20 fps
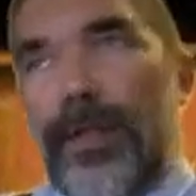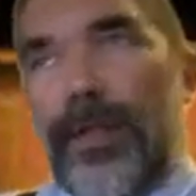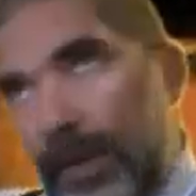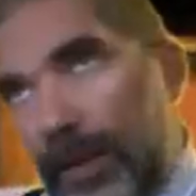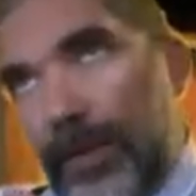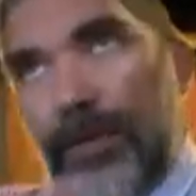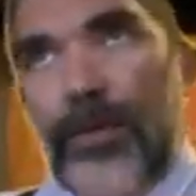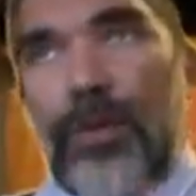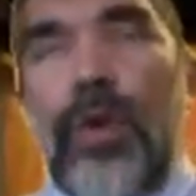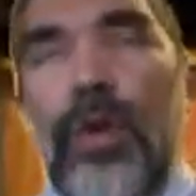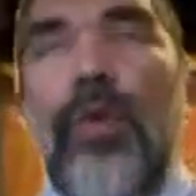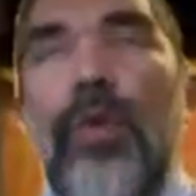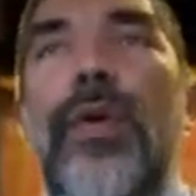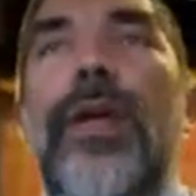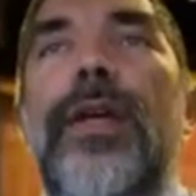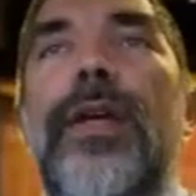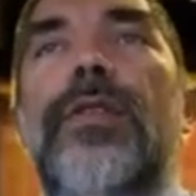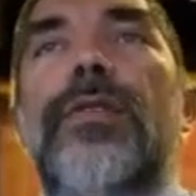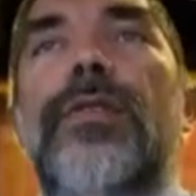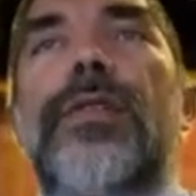There's no
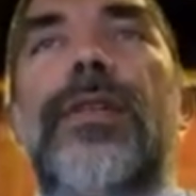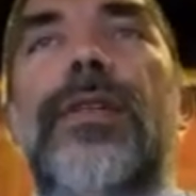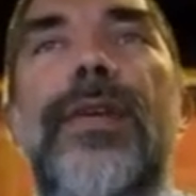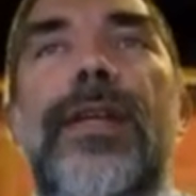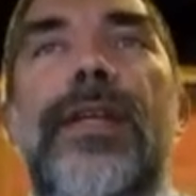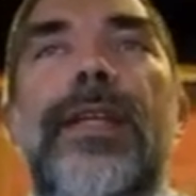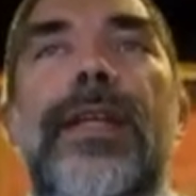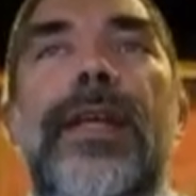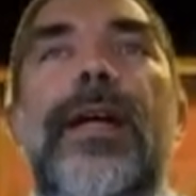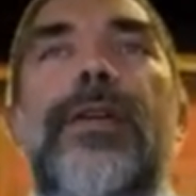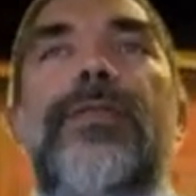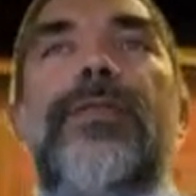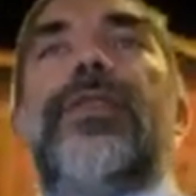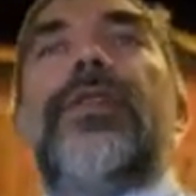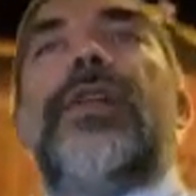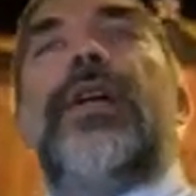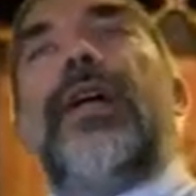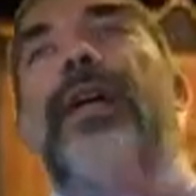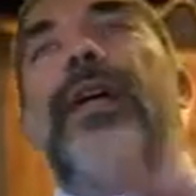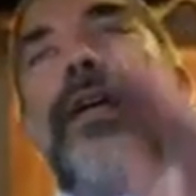way you leave anything out.
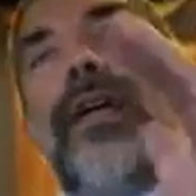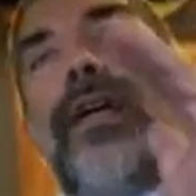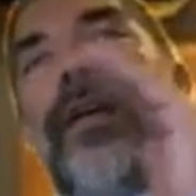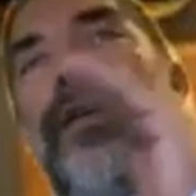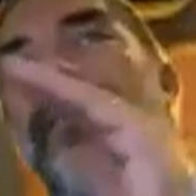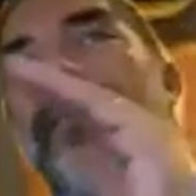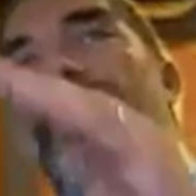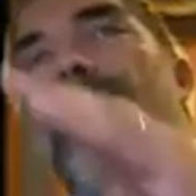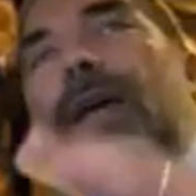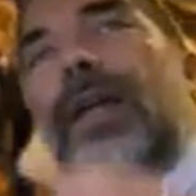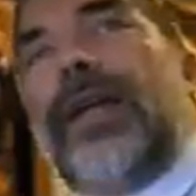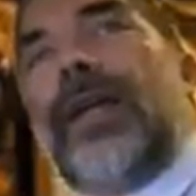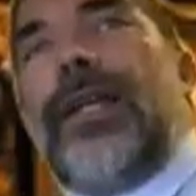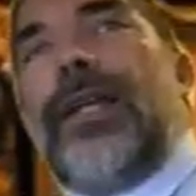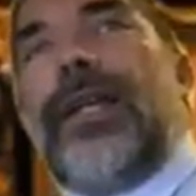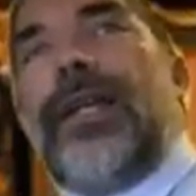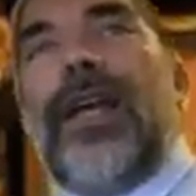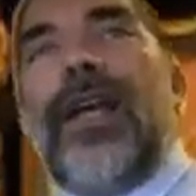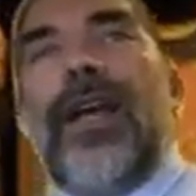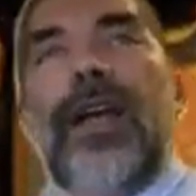And
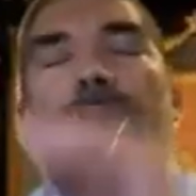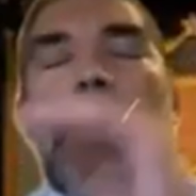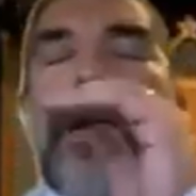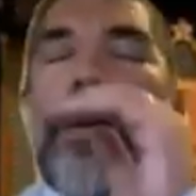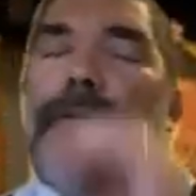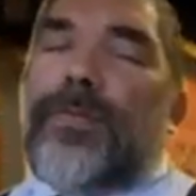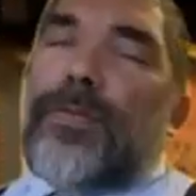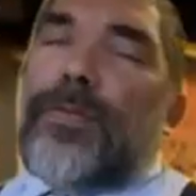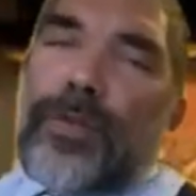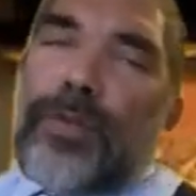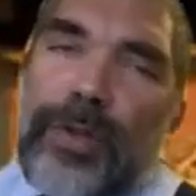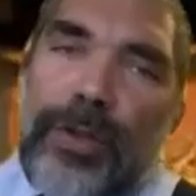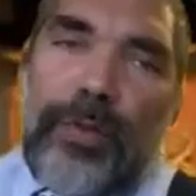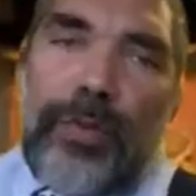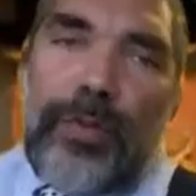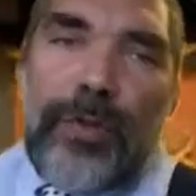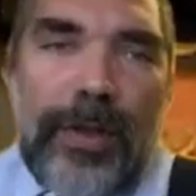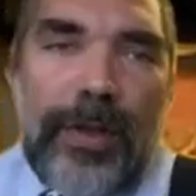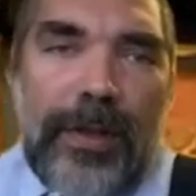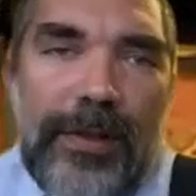finally, avoid
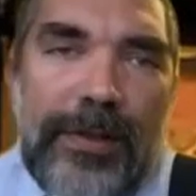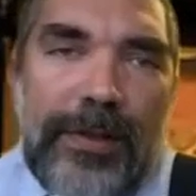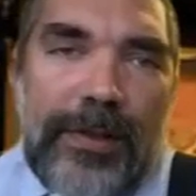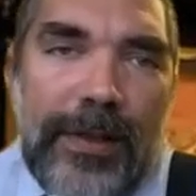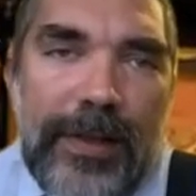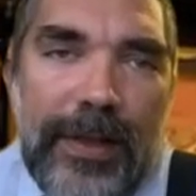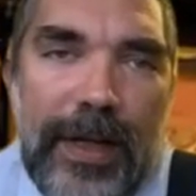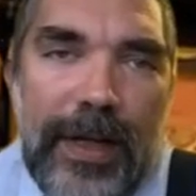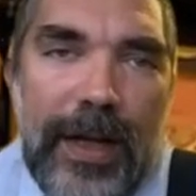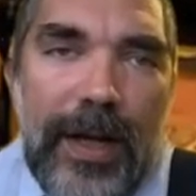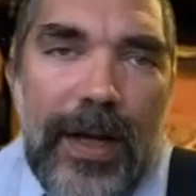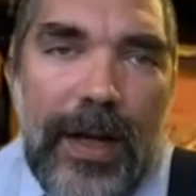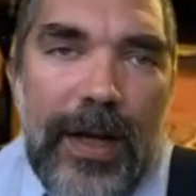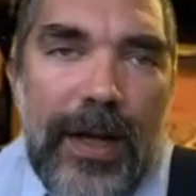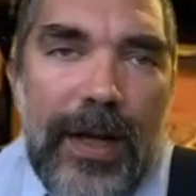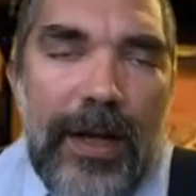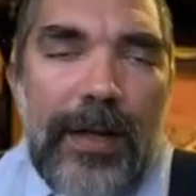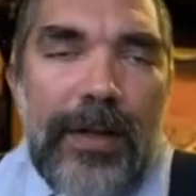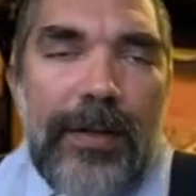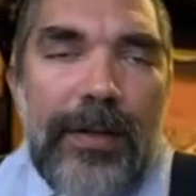words that
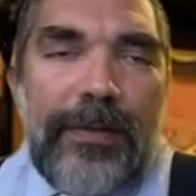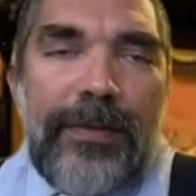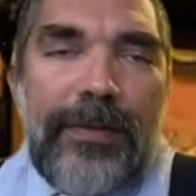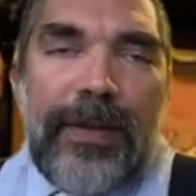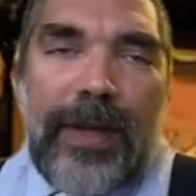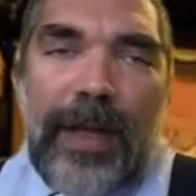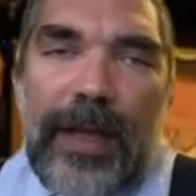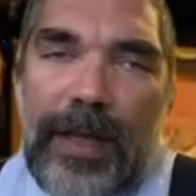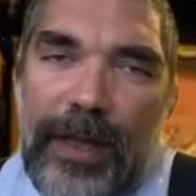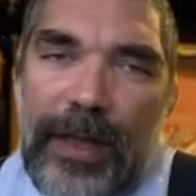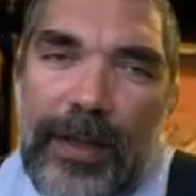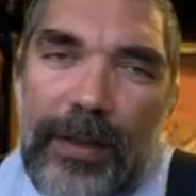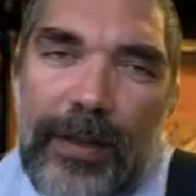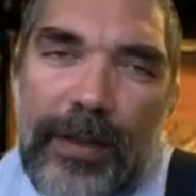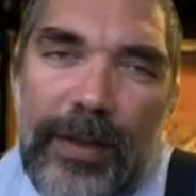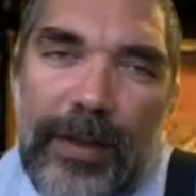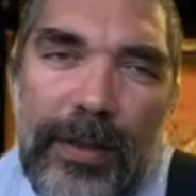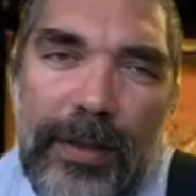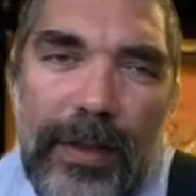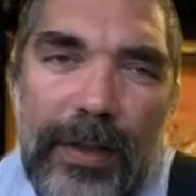are vague
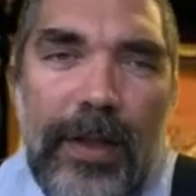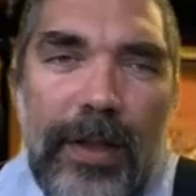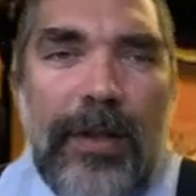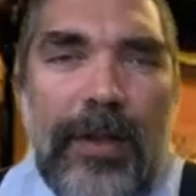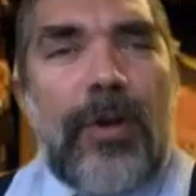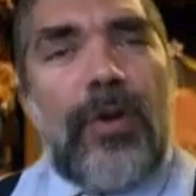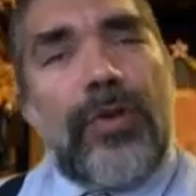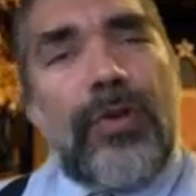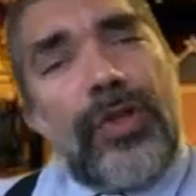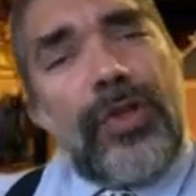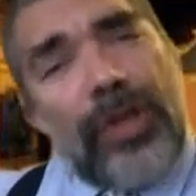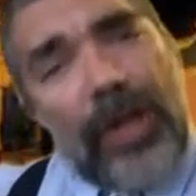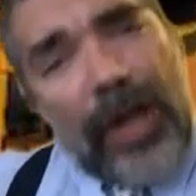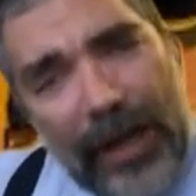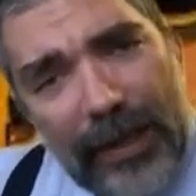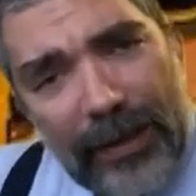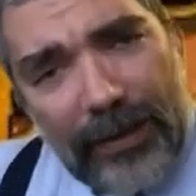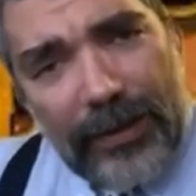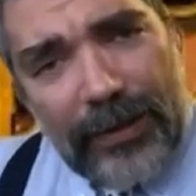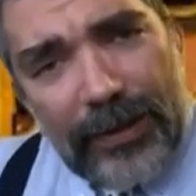or
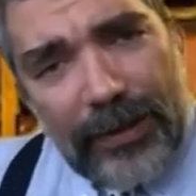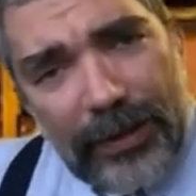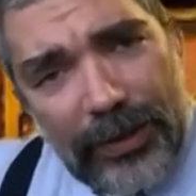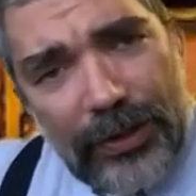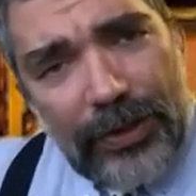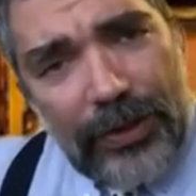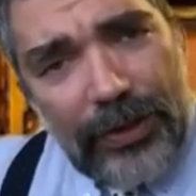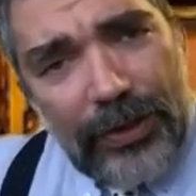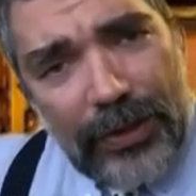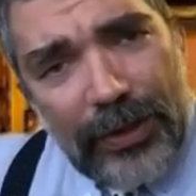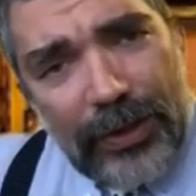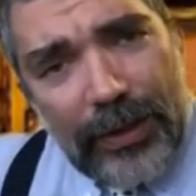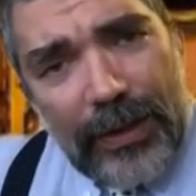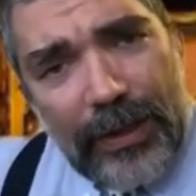childish.